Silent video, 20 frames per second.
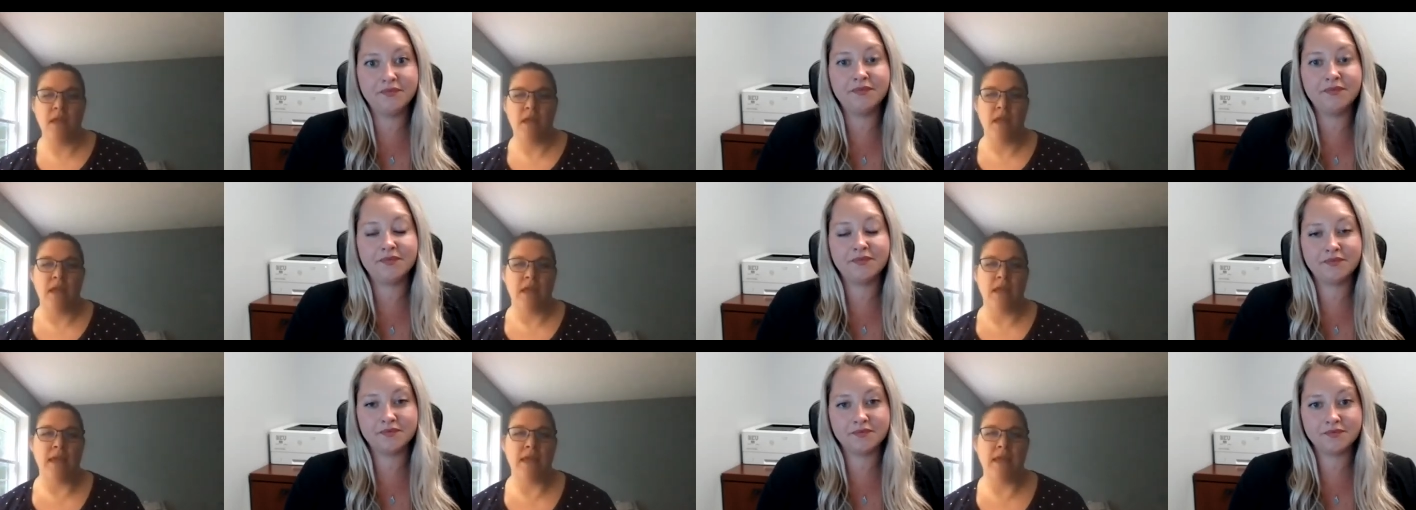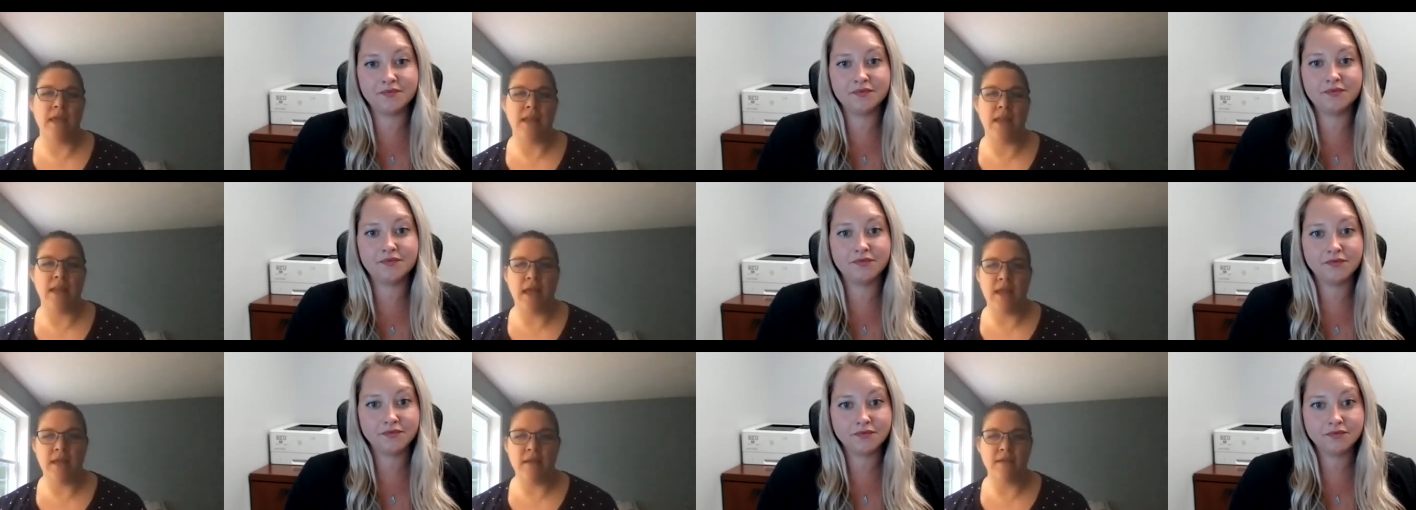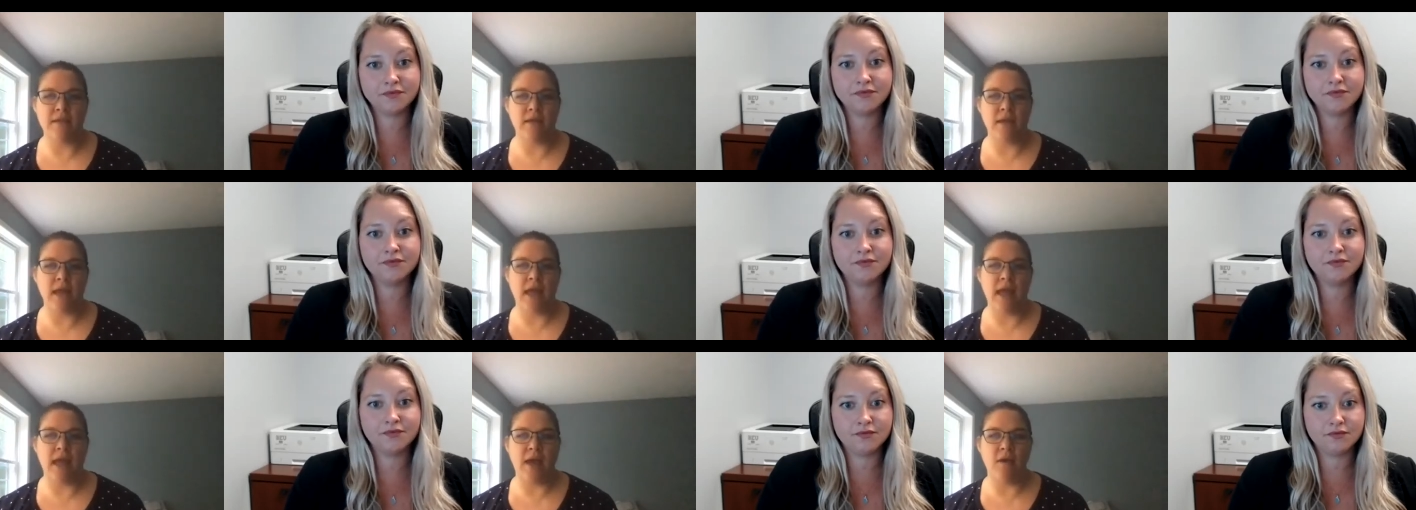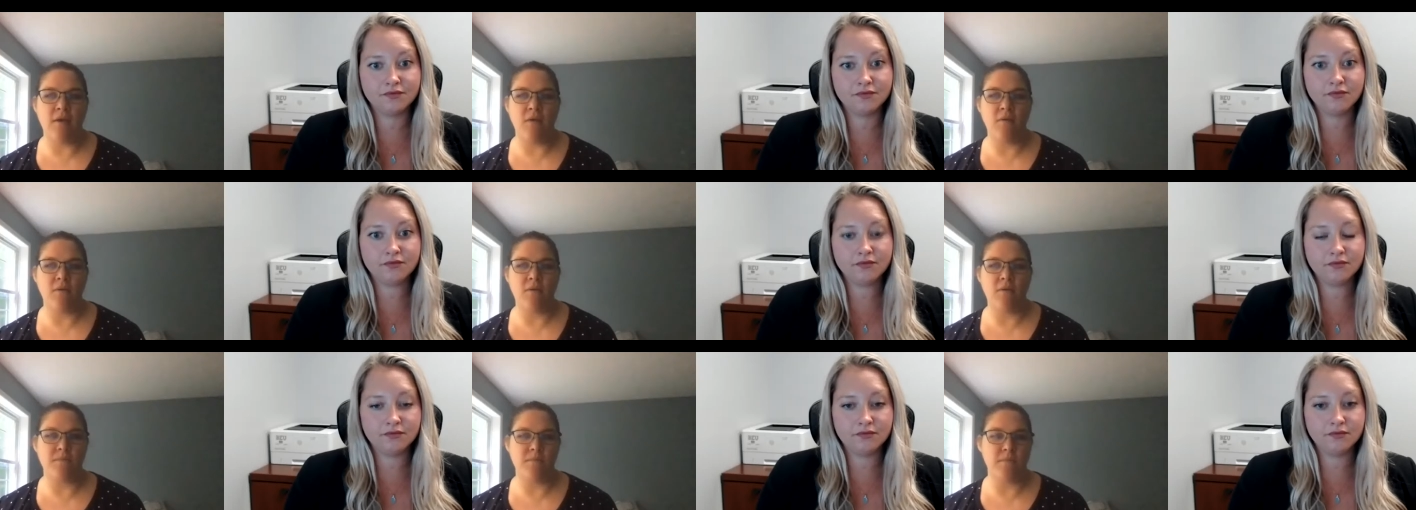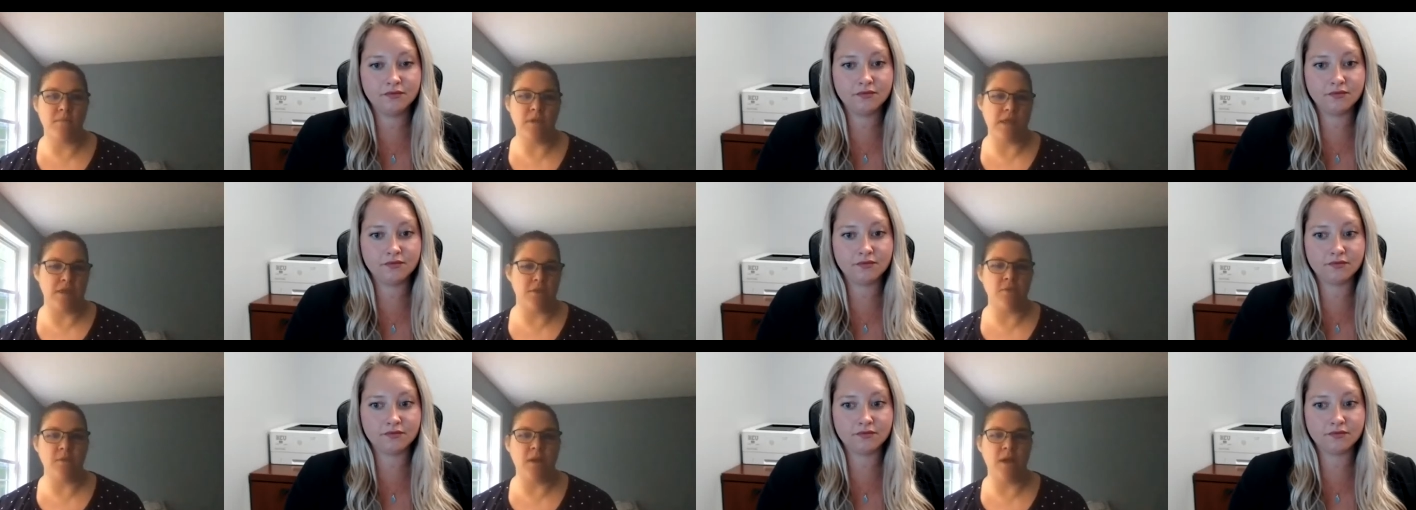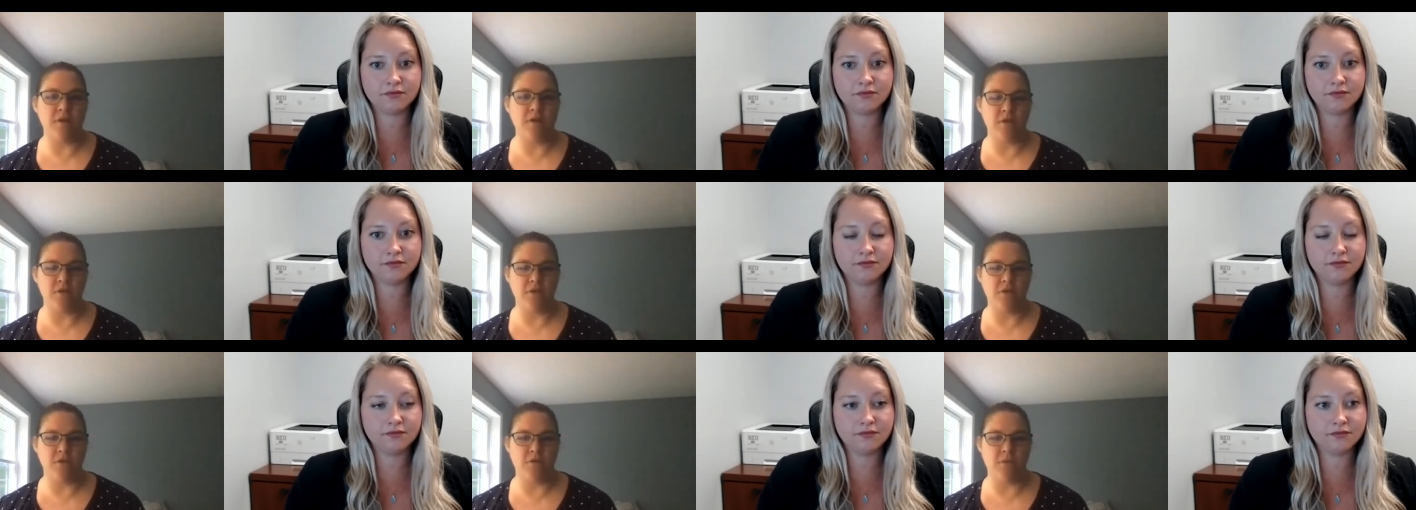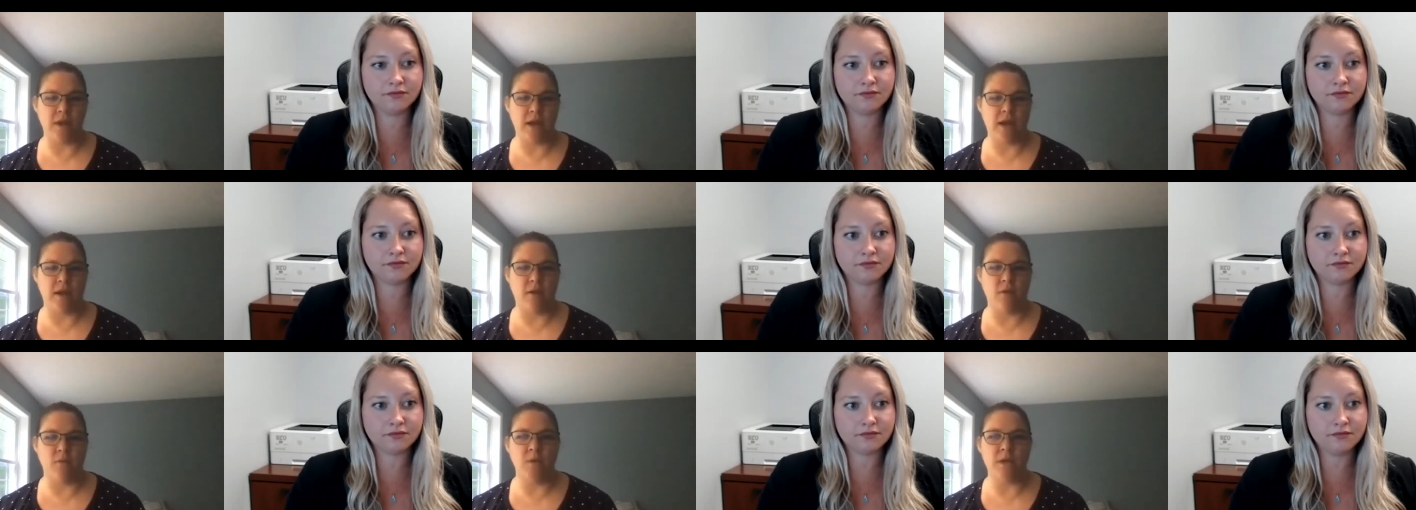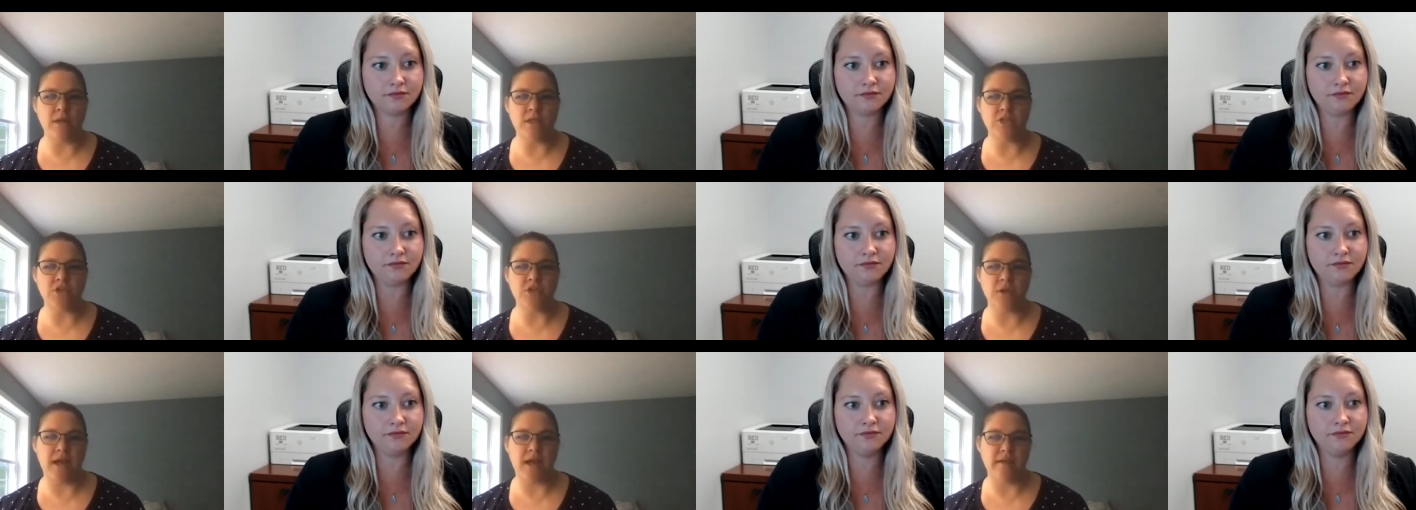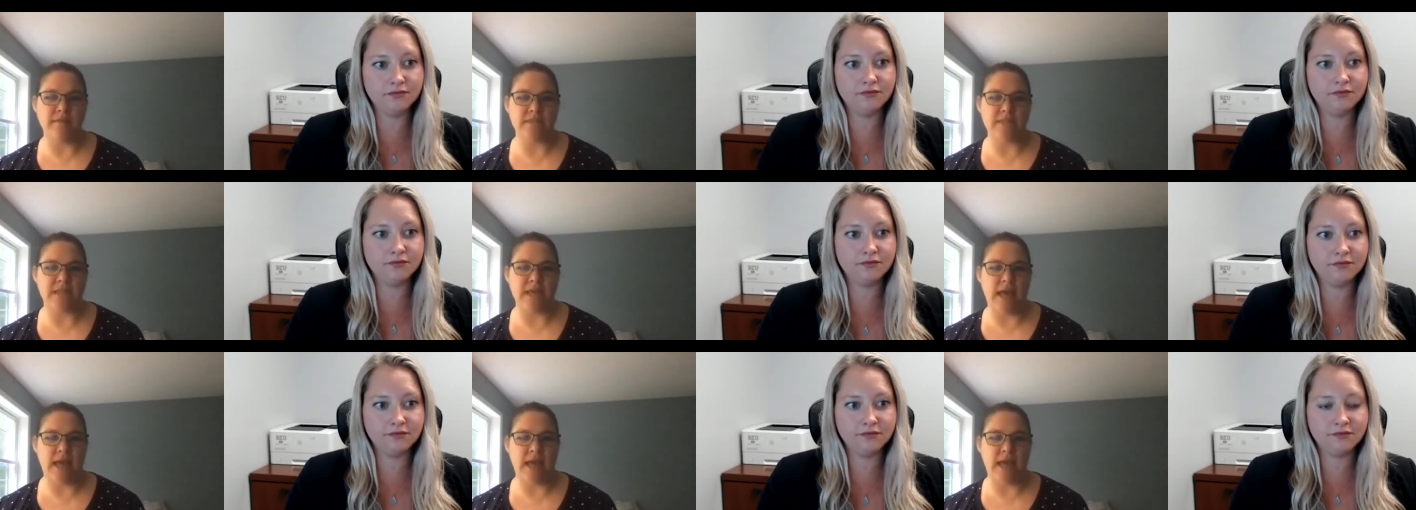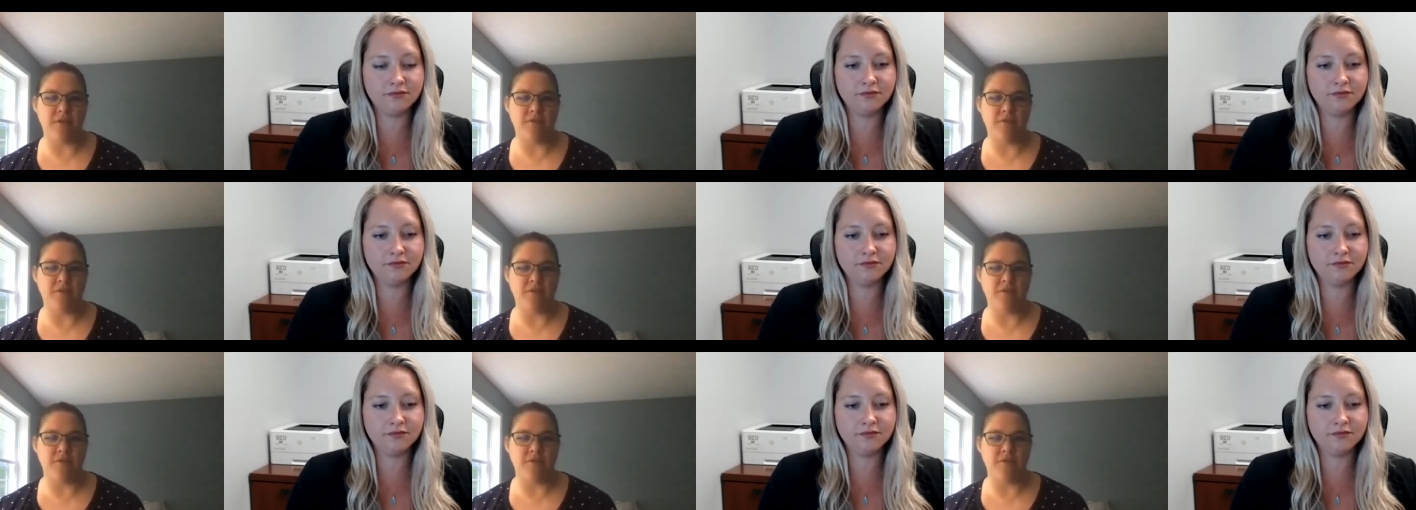Speaker 1: and how like throughout your career what drives that